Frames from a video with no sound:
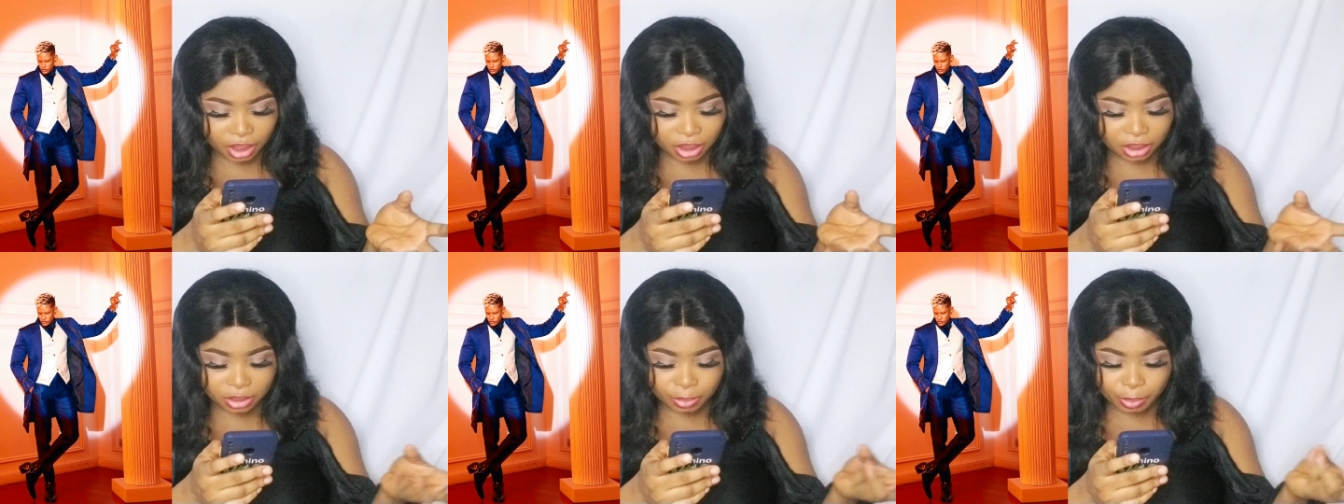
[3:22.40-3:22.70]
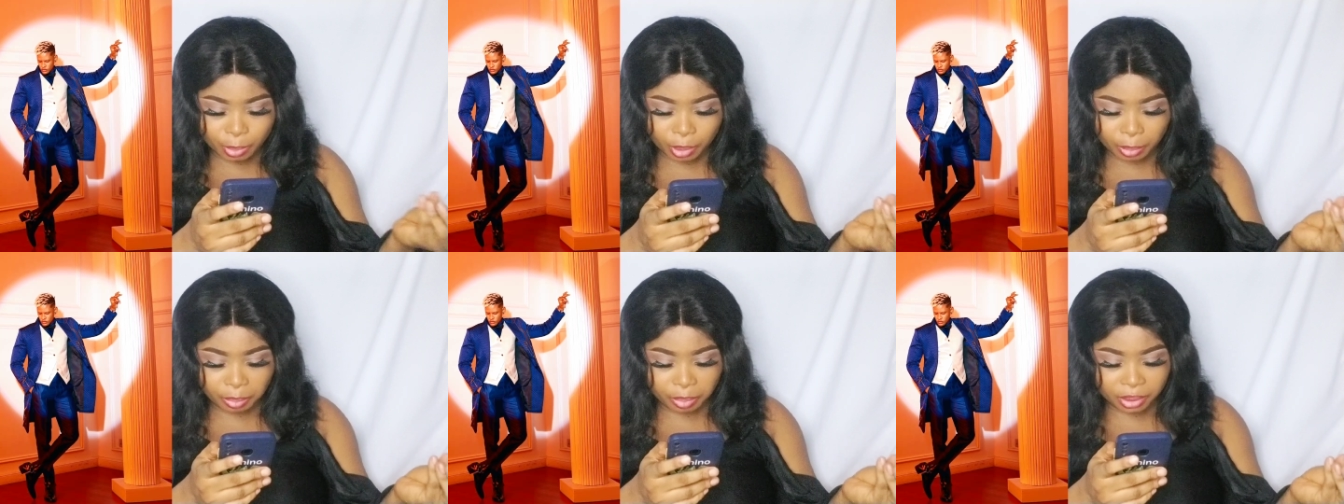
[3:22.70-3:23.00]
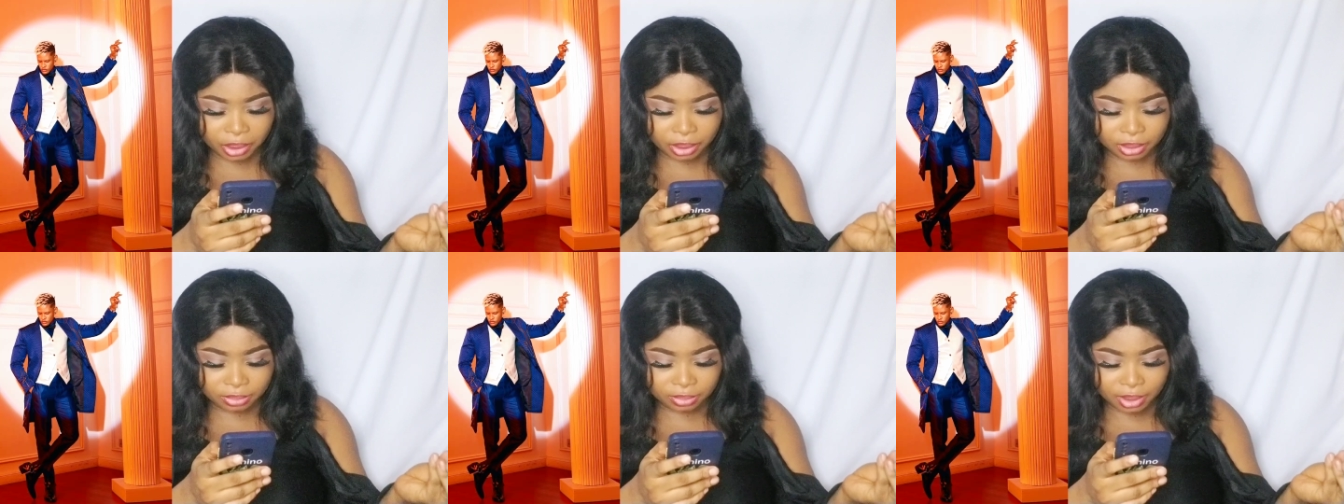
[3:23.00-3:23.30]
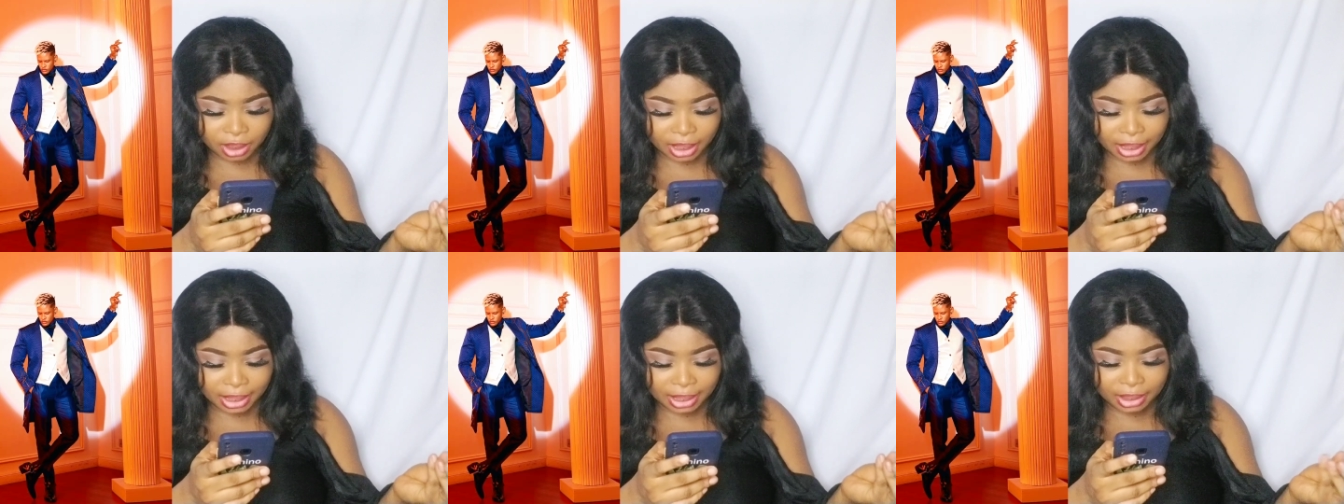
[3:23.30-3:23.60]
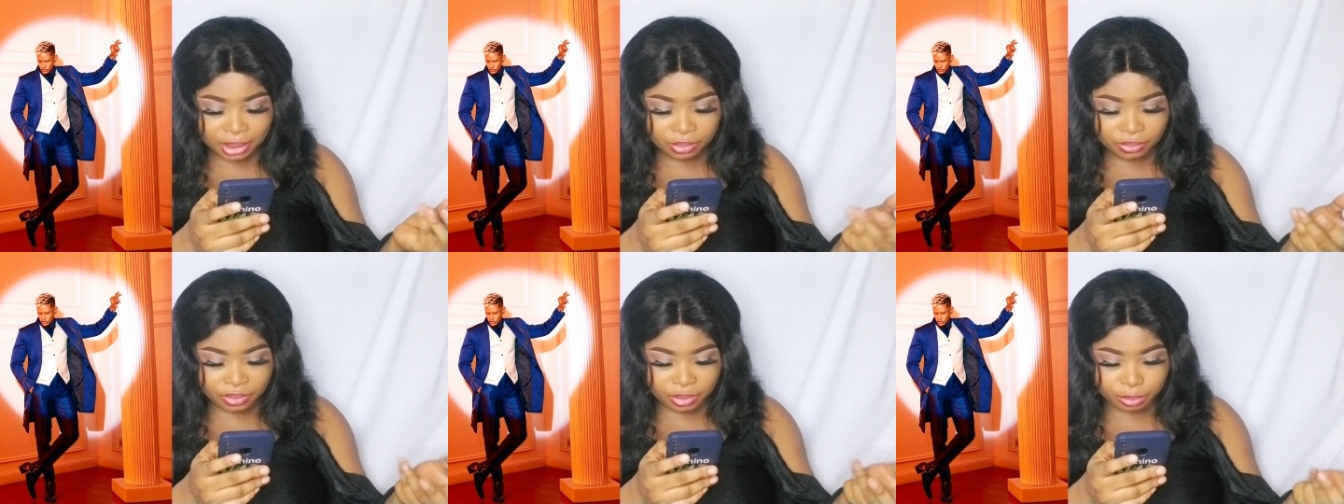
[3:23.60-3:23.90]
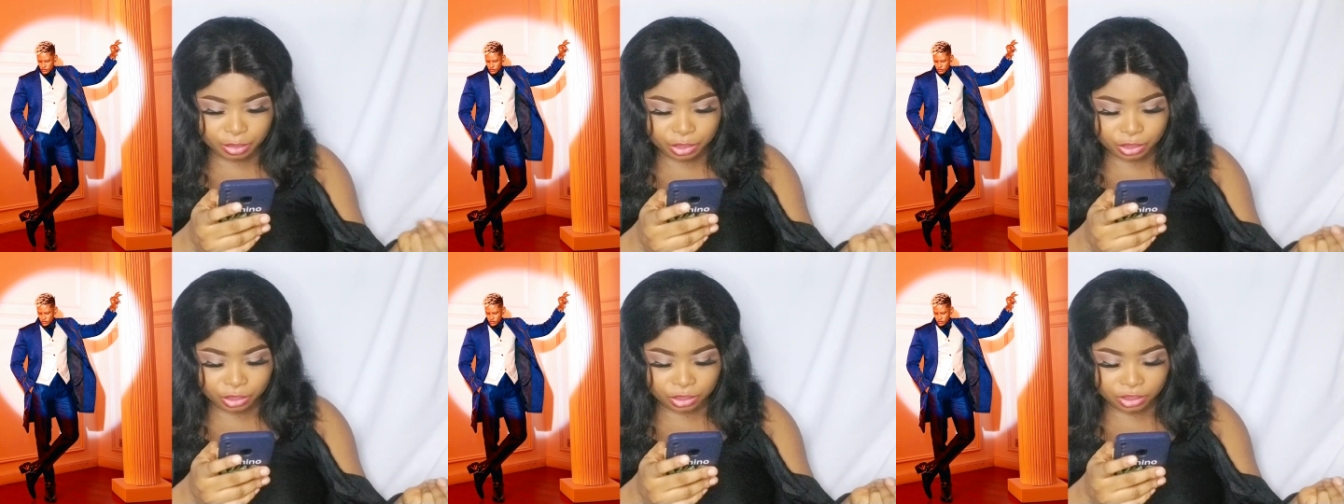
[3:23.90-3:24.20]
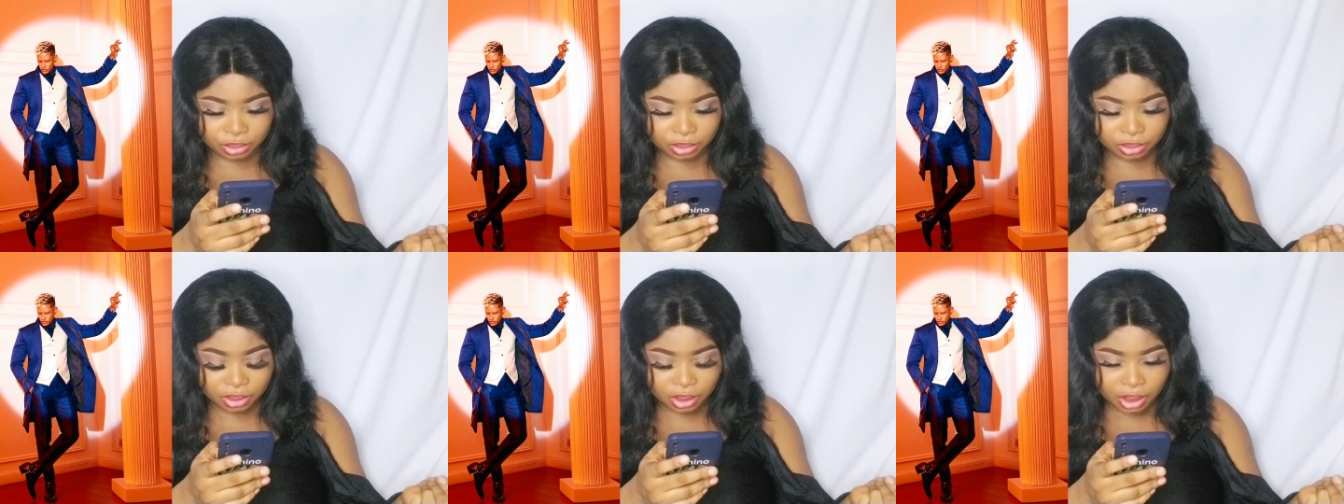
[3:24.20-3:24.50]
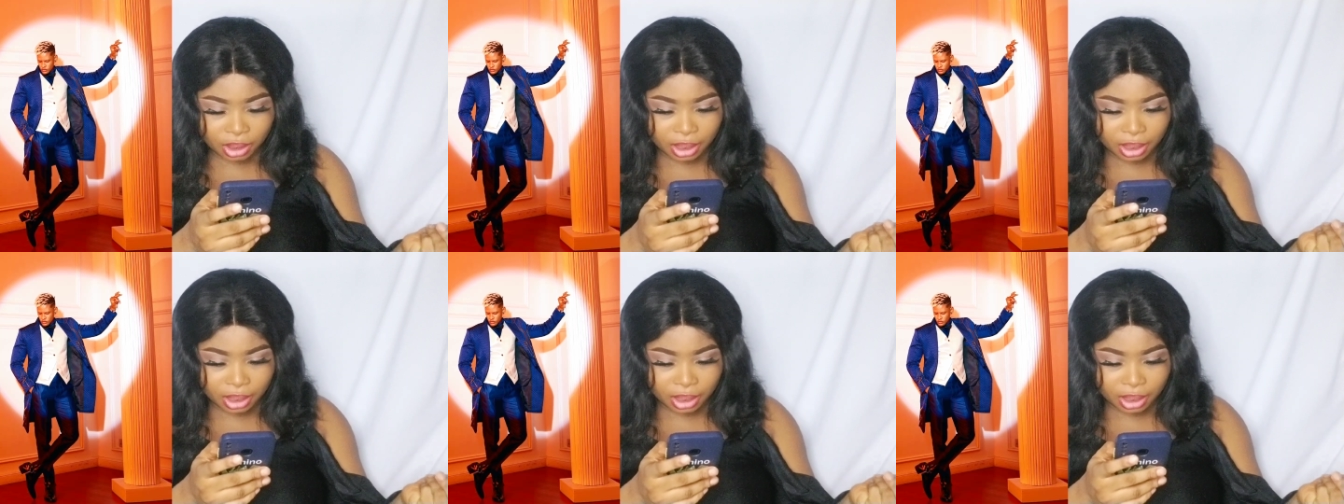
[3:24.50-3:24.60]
is popping. Like I love the boots.